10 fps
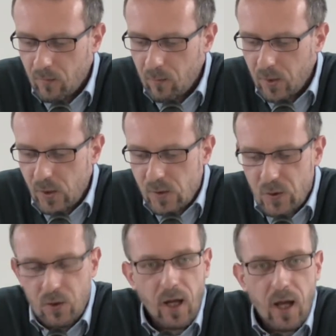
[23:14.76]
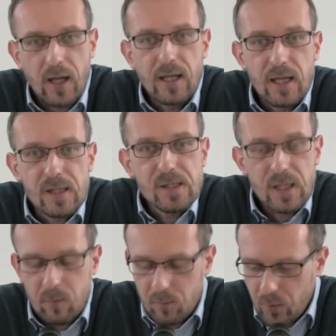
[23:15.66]
But also highly
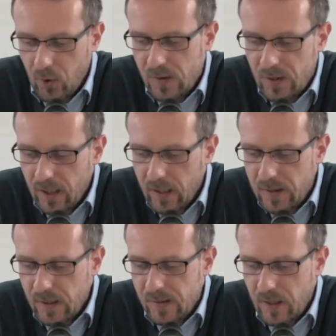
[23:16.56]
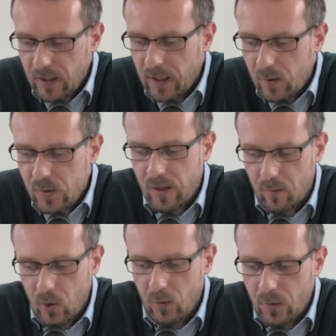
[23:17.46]
esteemed personalities are counted
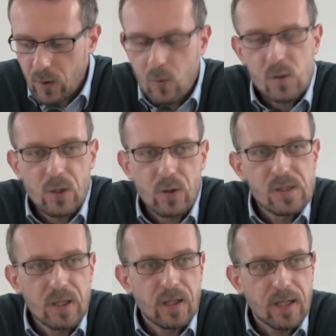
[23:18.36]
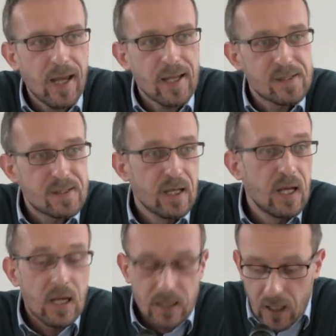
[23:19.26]
among those considered as
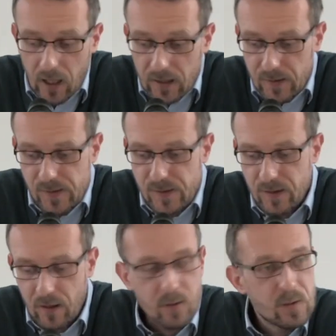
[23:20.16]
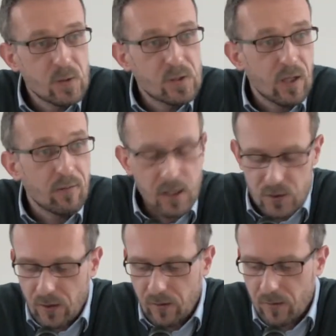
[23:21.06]
guides to
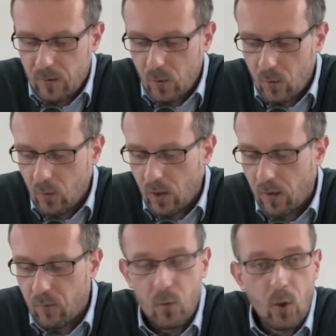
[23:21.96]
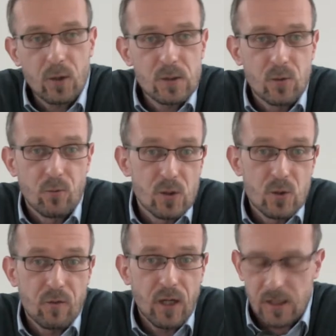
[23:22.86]
salvation, who have worked to
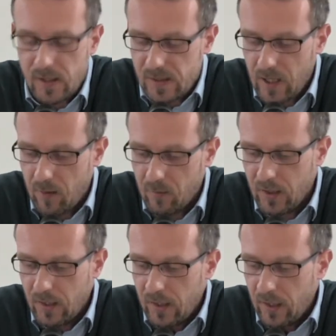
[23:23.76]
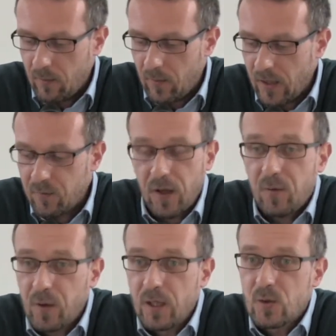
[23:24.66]
rejuvenate Islam and
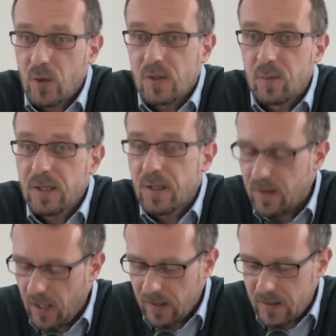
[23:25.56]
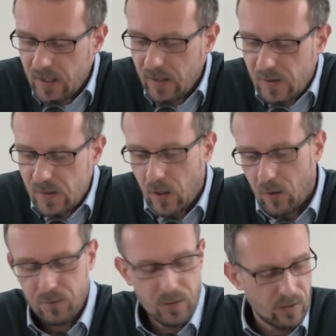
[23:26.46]
faithfully transmitted the ideals
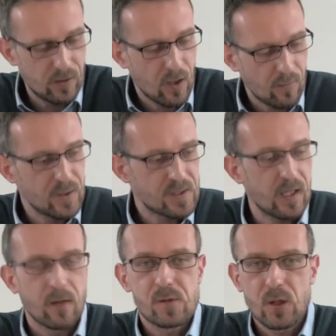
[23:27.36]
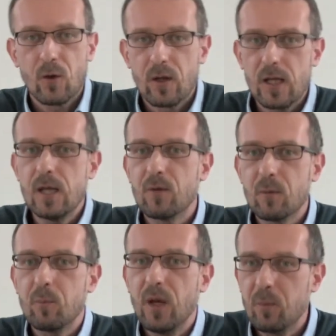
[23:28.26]
of the Salaf. So
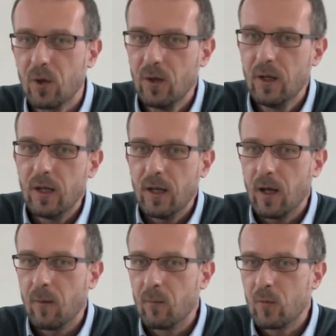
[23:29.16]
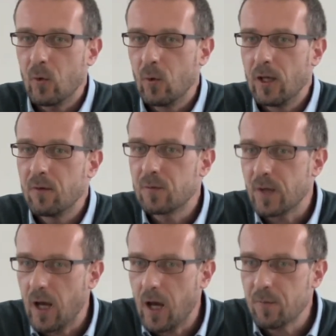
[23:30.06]
even people who
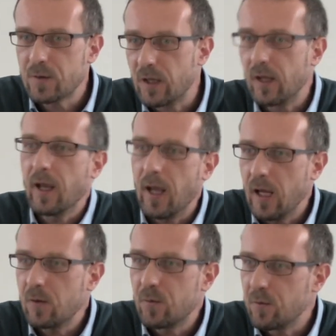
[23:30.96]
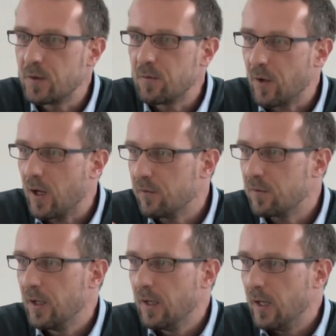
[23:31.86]
lived after 855